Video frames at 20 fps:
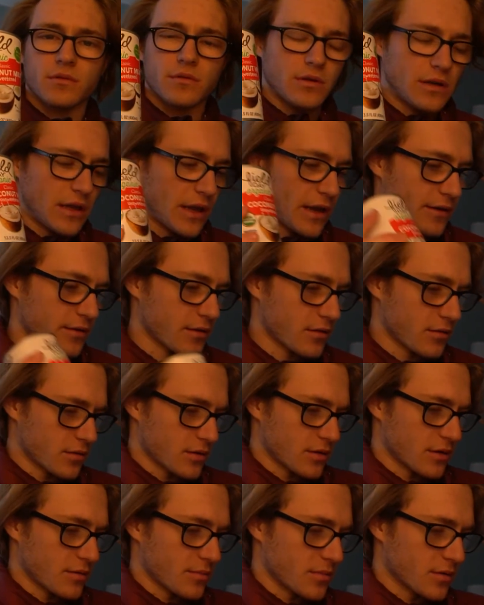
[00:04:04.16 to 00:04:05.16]
a can of
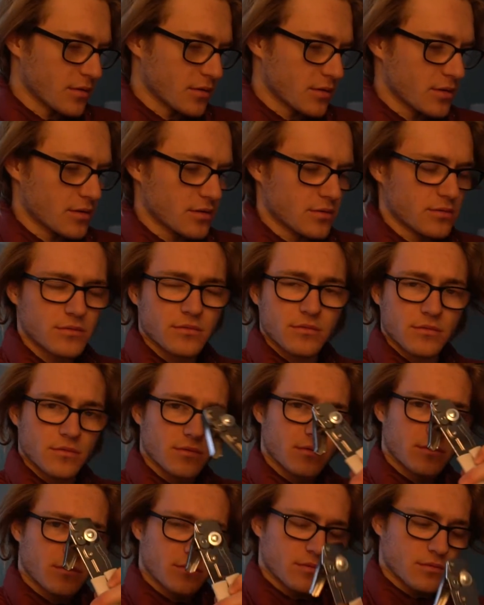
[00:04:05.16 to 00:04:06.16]
coconut milk
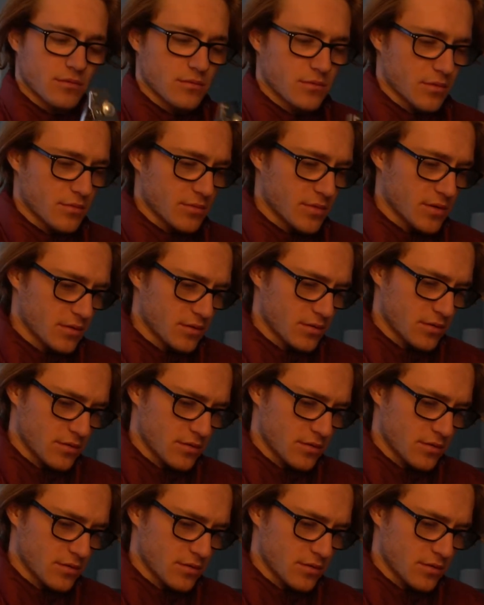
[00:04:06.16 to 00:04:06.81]
with me